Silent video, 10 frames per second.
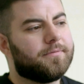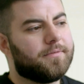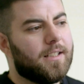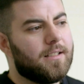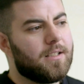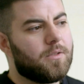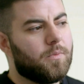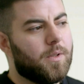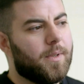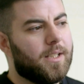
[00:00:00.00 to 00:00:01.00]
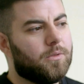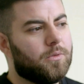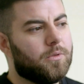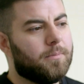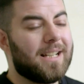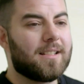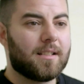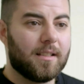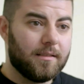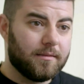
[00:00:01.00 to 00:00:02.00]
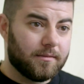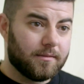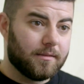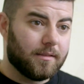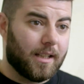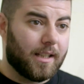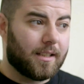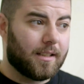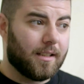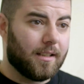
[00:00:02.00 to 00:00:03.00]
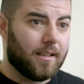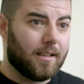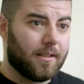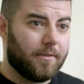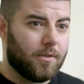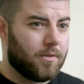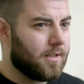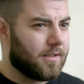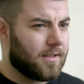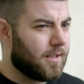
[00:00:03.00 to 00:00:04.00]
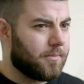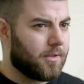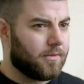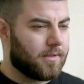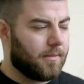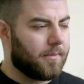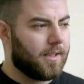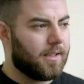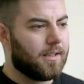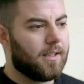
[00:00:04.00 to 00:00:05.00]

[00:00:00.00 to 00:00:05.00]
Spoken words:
First, we went to Balsaskin, like a refugee's reception or something.